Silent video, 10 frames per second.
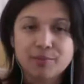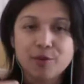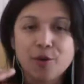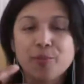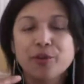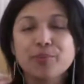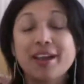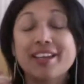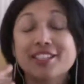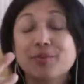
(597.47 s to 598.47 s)

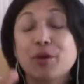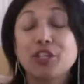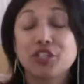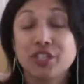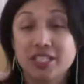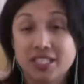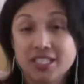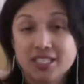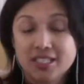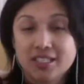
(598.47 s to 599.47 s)
or build my
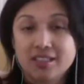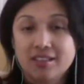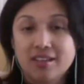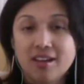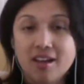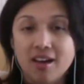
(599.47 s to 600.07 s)
expression